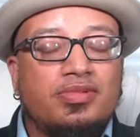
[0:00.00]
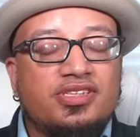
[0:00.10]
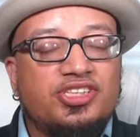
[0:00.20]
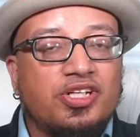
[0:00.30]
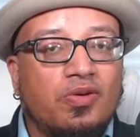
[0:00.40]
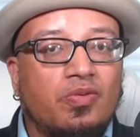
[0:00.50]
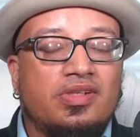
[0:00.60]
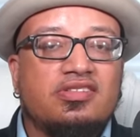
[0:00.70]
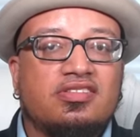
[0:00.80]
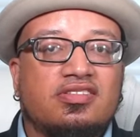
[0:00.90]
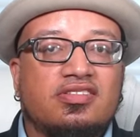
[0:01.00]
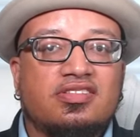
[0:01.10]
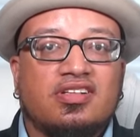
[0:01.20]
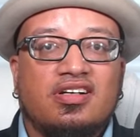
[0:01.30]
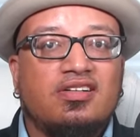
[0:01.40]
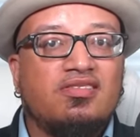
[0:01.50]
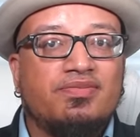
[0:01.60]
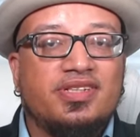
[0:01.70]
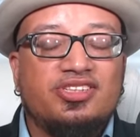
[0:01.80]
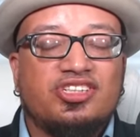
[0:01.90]
bunch of oysters, a whole
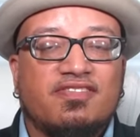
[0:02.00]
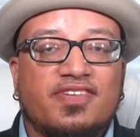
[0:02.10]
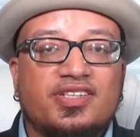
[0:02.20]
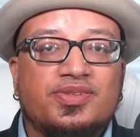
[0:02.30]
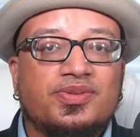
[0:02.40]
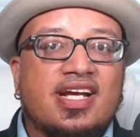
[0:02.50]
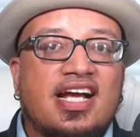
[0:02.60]
bunch of food,